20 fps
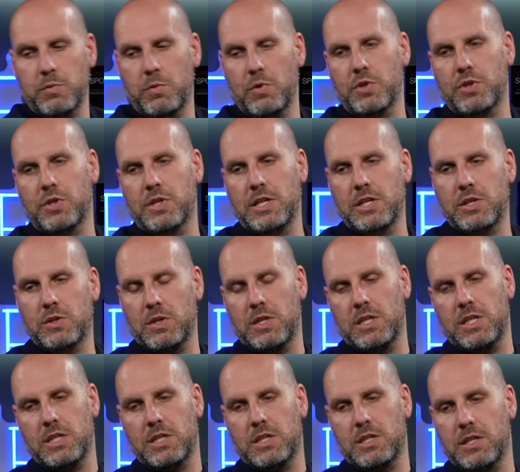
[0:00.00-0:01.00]
watch.
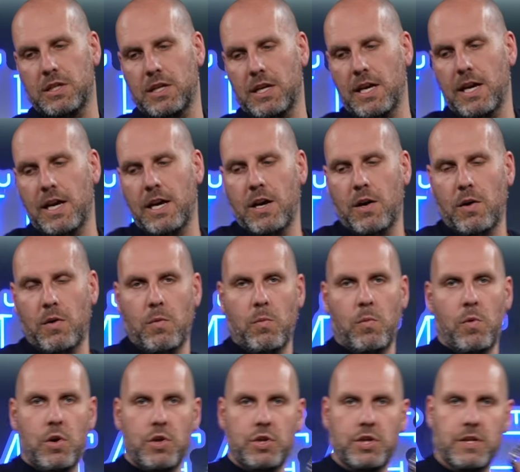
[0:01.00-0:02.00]
This
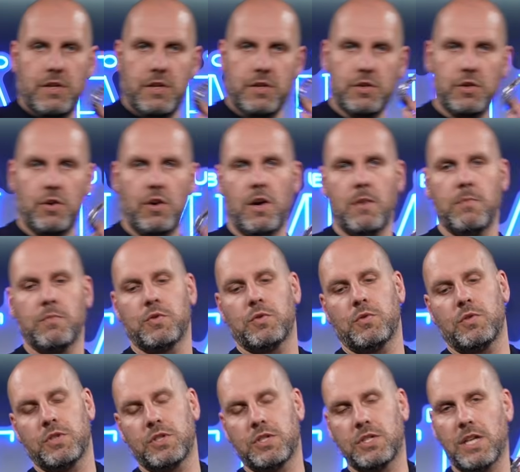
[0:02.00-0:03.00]
watch at the time
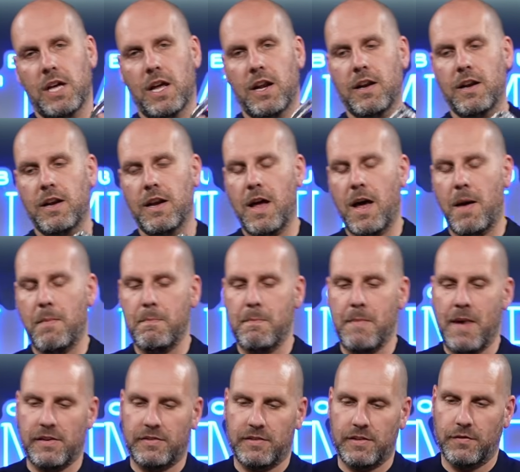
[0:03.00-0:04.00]
sort of started a
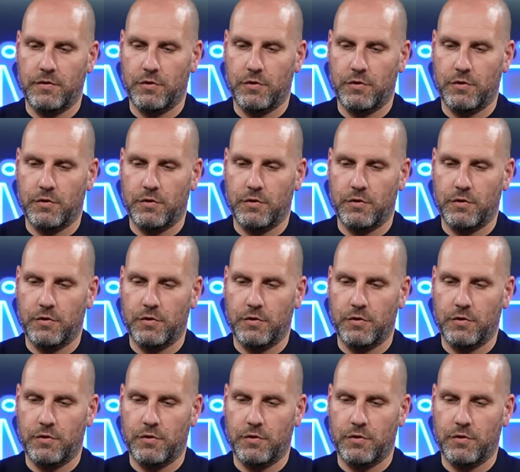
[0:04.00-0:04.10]
massive